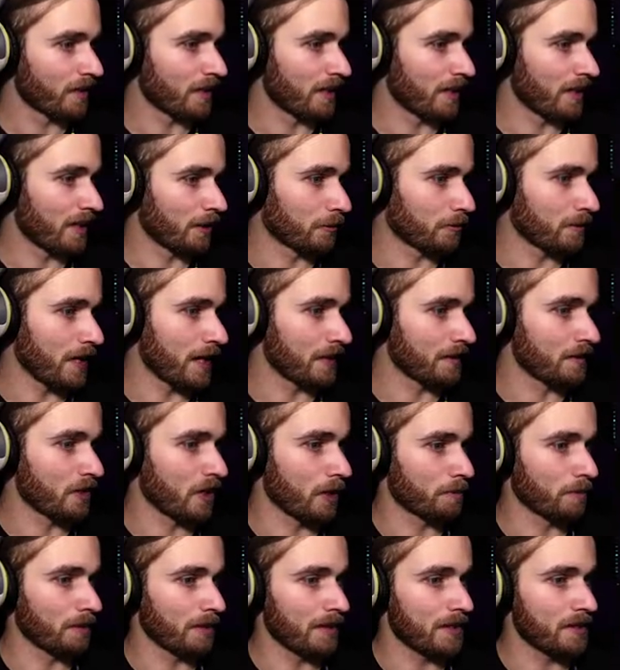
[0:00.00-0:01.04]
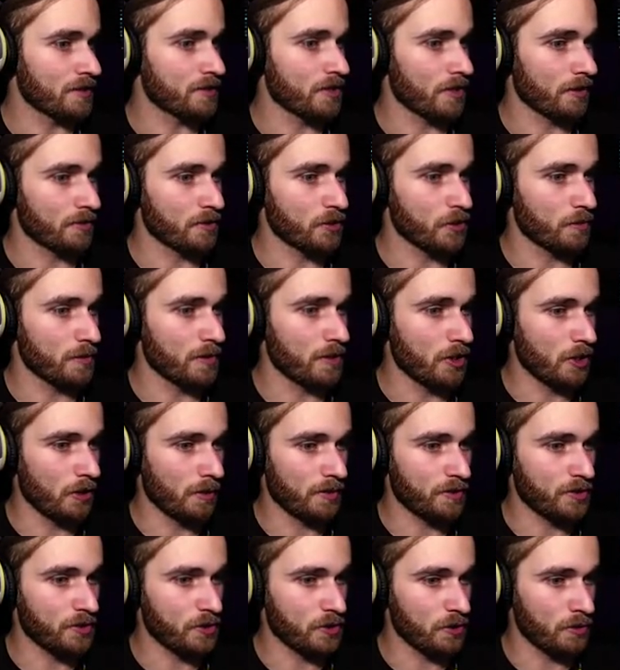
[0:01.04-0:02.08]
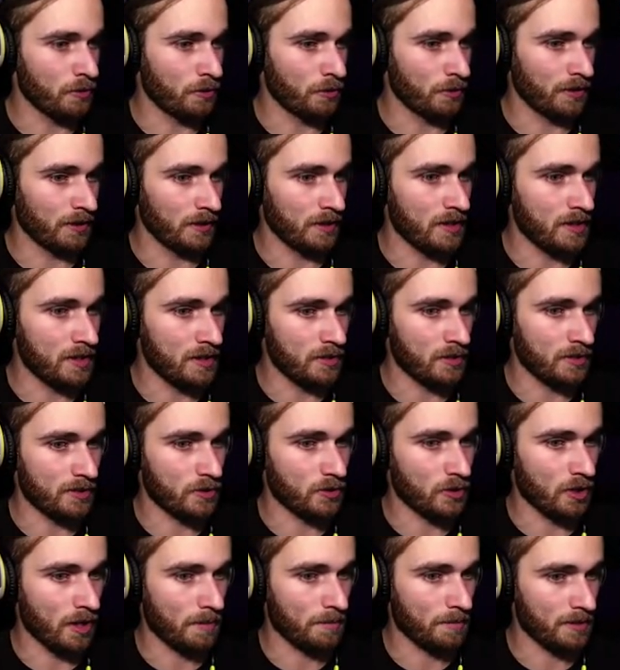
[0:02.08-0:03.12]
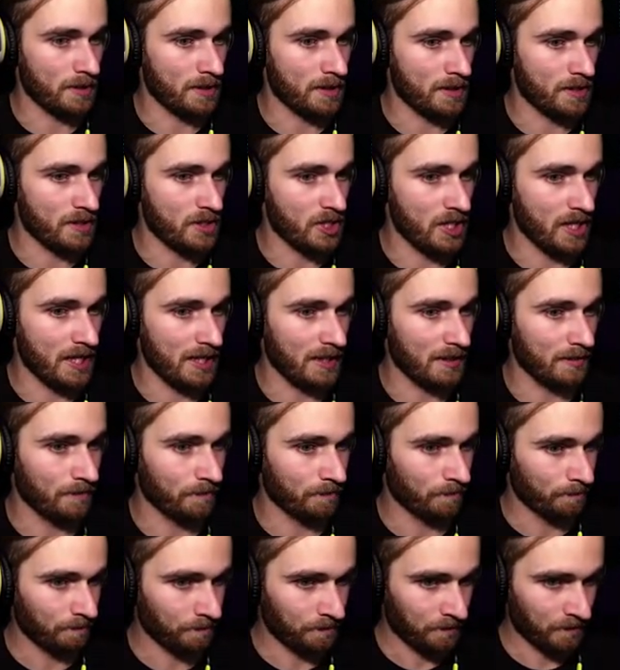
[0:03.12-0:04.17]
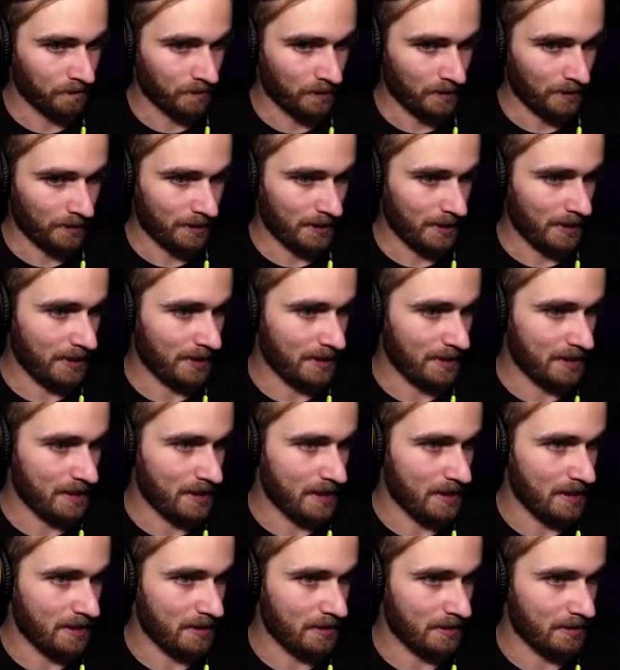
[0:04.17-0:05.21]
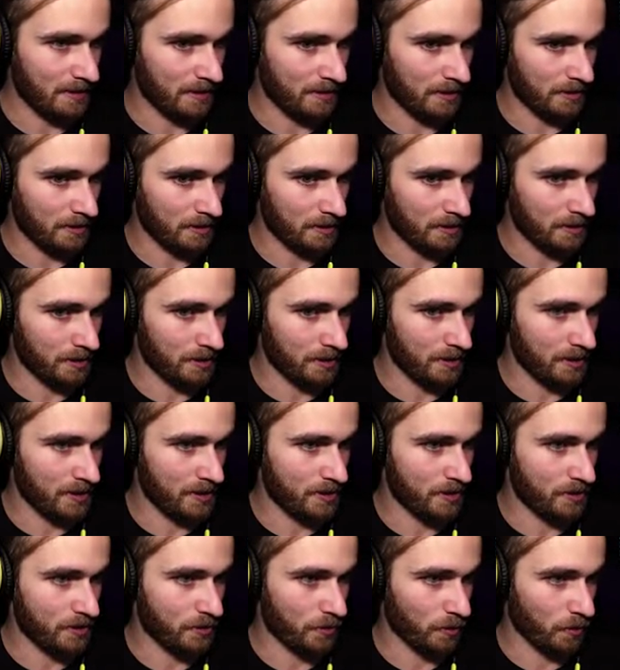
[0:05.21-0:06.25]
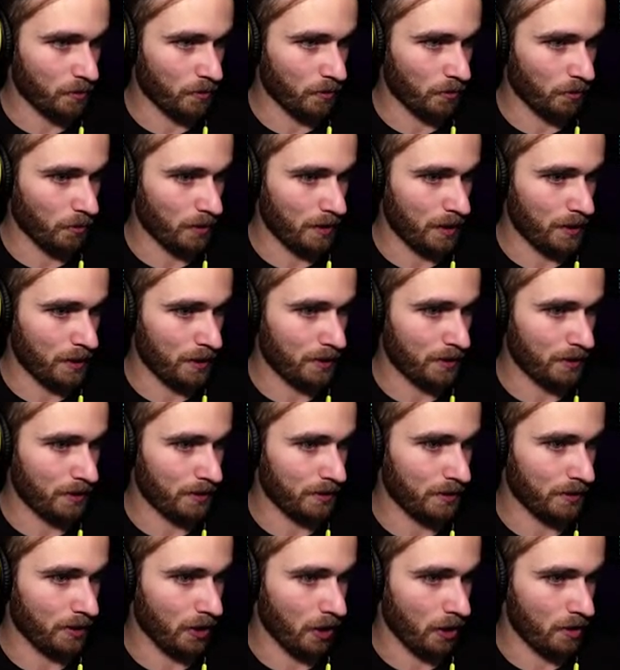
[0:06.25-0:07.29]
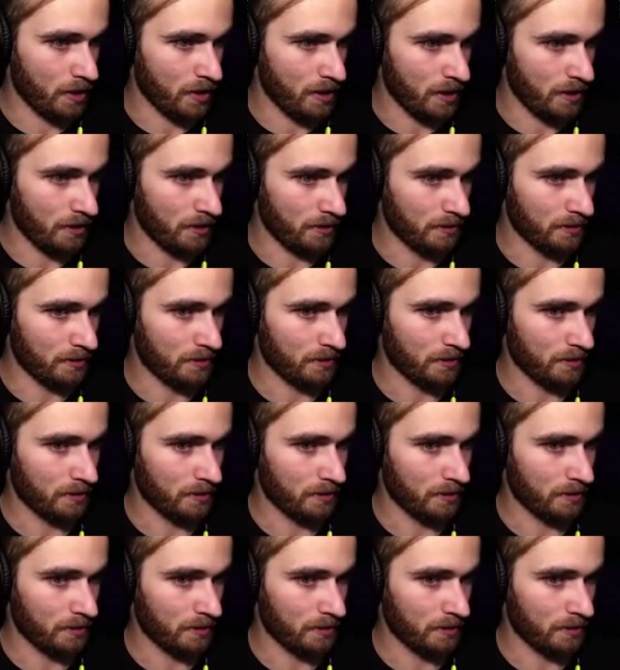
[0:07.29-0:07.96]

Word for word: Ragnar, play our song so we know it's you. The key to the drawbridge and the gate is with the guardian.